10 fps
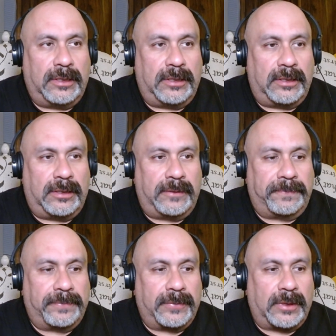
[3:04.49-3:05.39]
um,
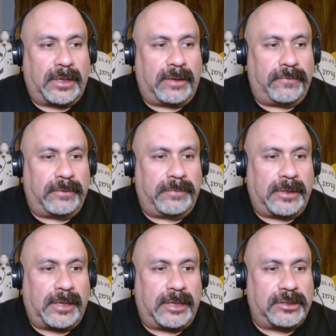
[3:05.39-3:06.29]
I would be
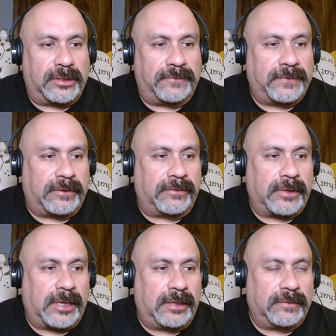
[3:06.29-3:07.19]
catching a federal
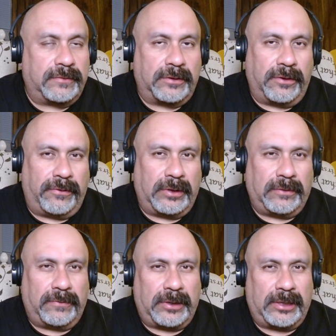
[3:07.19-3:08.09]
case and going
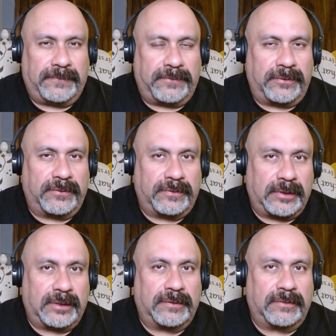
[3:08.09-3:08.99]
away for
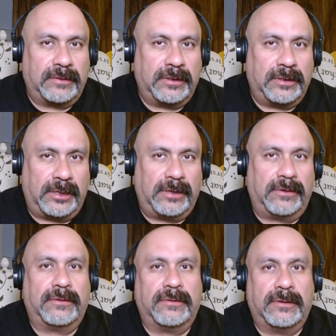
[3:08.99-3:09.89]
6
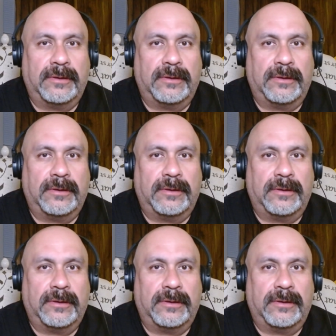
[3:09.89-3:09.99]
years